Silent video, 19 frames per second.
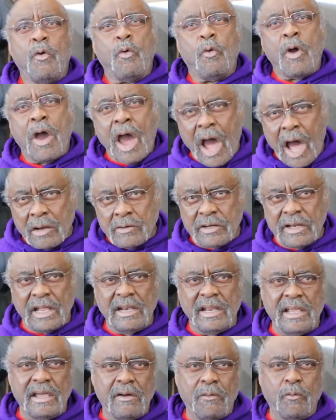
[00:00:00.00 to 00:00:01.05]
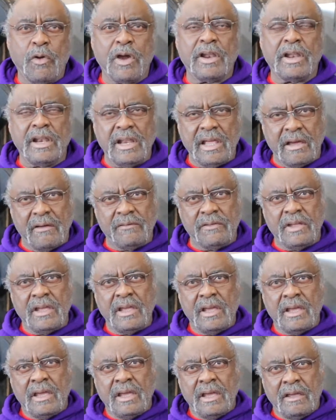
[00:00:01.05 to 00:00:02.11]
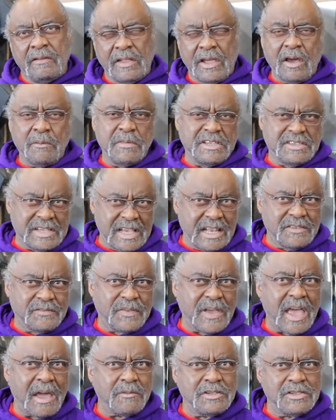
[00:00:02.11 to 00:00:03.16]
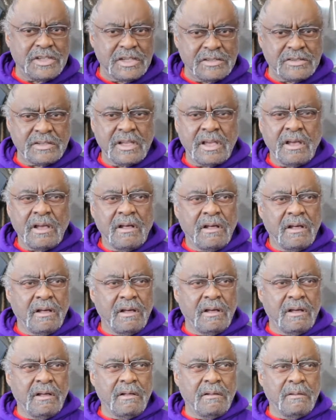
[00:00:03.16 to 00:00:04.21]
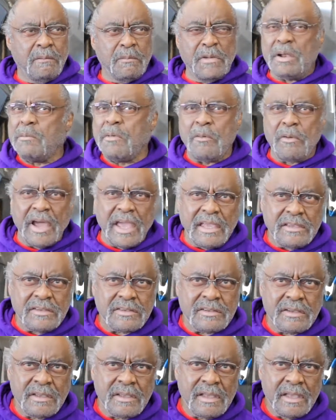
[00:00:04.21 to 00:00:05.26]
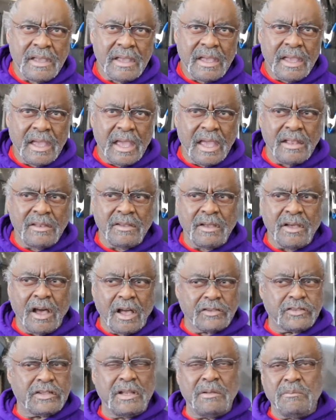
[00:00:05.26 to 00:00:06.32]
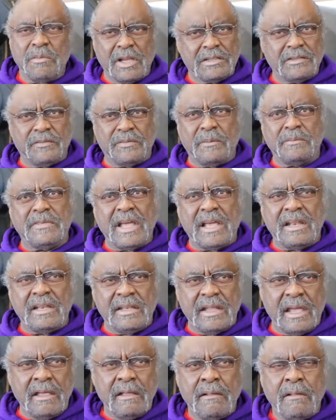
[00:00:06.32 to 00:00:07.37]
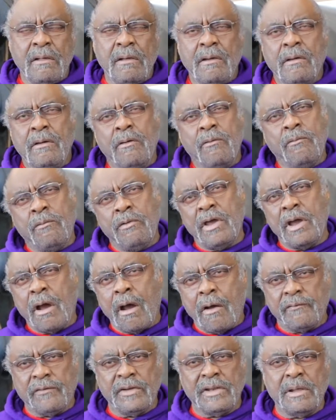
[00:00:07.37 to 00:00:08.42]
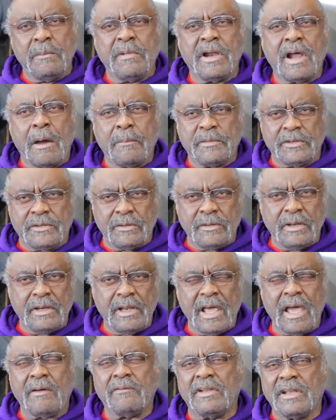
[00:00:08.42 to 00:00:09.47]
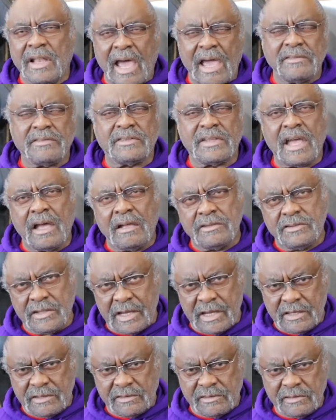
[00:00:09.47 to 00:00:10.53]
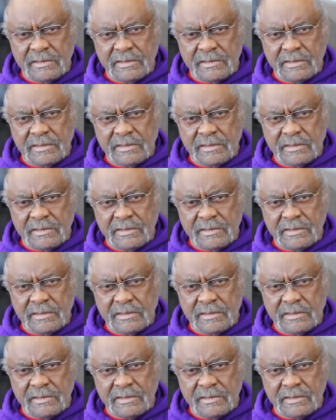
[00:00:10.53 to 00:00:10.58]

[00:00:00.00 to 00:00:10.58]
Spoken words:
How do they live? Where do they live? Is they gonna be satisfied with just minimum wage and hustle and bustle from day to day? We're offering them an opportunity to have a lifestyle change.